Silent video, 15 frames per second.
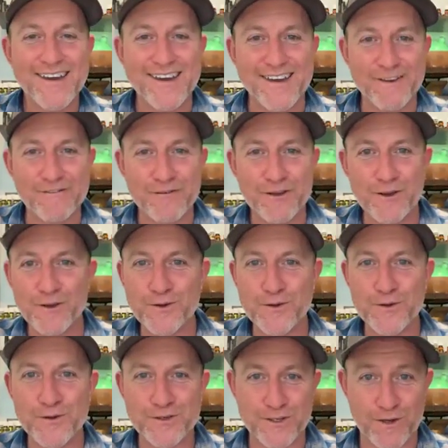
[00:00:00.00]
If
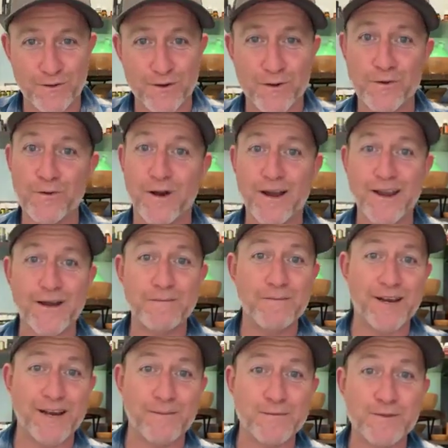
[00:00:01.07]
you don't know who I am,
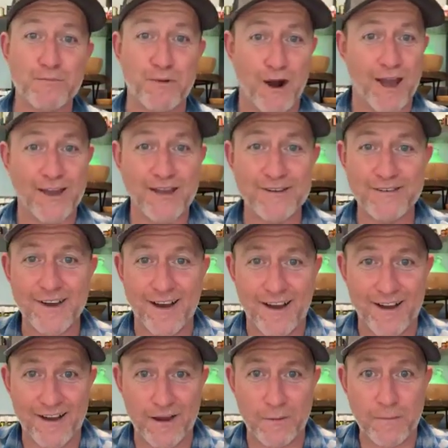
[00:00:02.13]
my name is Bryan.
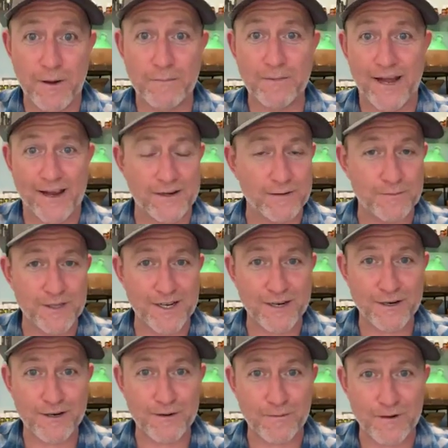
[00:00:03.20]
I'm a platinum
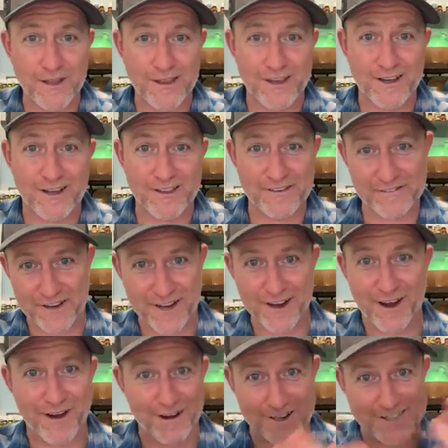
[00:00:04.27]
leader with Young Living
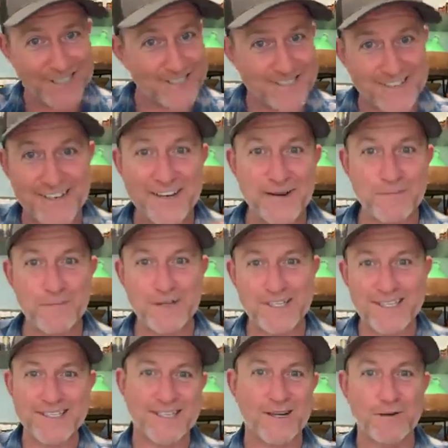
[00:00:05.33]
on
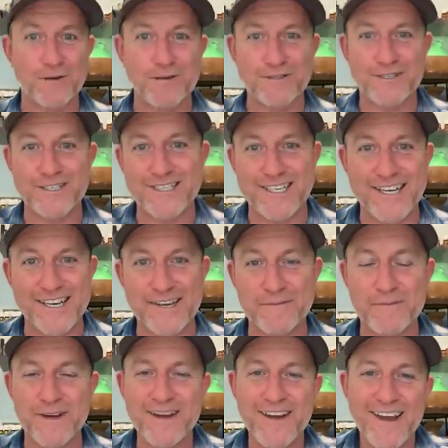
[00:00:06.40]
Melissa Kohler's
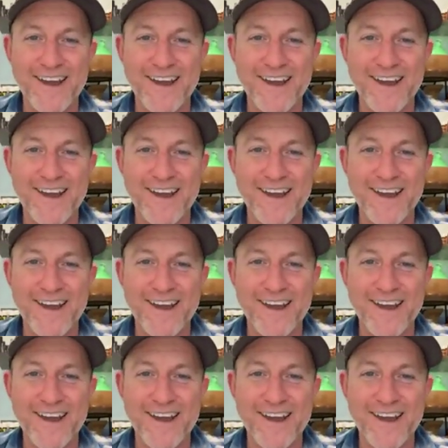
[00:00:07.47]
team.